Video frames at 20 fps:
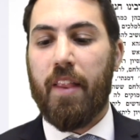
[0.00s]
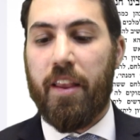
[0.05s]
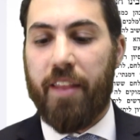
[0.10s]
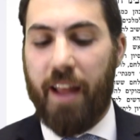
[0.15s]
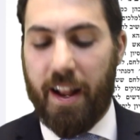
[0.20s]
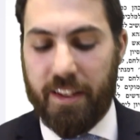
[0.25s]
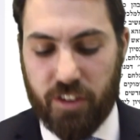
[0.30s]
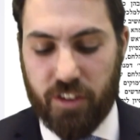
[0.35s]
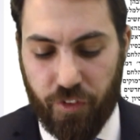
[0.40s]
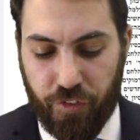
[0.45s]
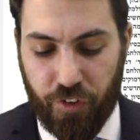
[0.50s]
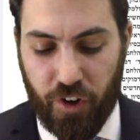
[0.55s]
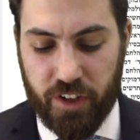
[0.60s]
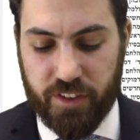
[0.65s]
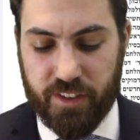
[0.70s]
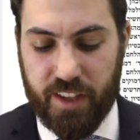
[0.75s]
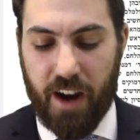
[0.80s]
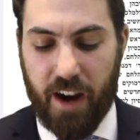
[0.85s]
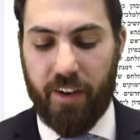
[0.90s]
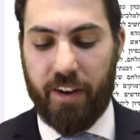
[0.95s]
That's the
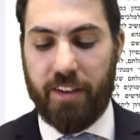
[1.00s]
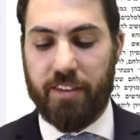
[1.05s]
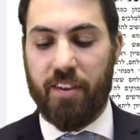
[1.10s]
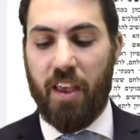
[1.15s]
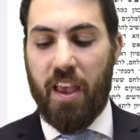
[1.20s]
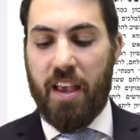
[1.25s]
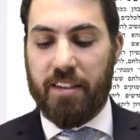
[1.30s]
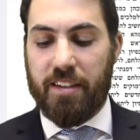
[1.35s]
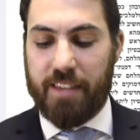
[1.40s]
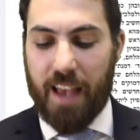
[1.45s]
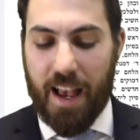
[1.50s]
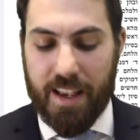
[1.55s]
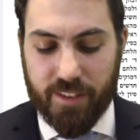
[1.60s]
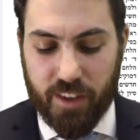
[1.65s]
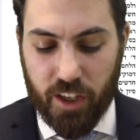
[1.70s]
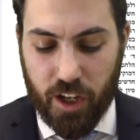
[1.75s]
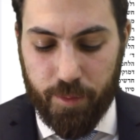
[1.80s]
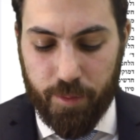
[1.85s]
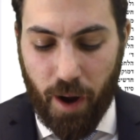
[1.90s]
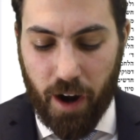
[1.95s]
first eretz. Says
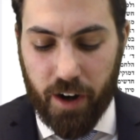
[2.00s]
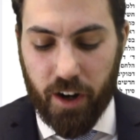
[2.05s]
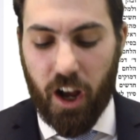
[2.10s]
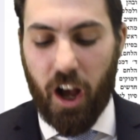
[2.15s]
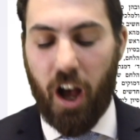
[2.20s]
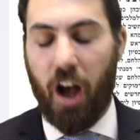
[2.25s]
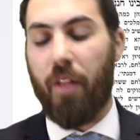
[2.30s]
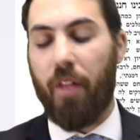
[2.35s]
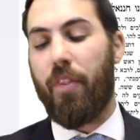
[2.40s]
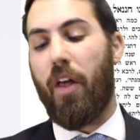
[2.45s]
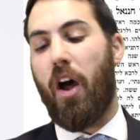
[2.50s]
the Gemara,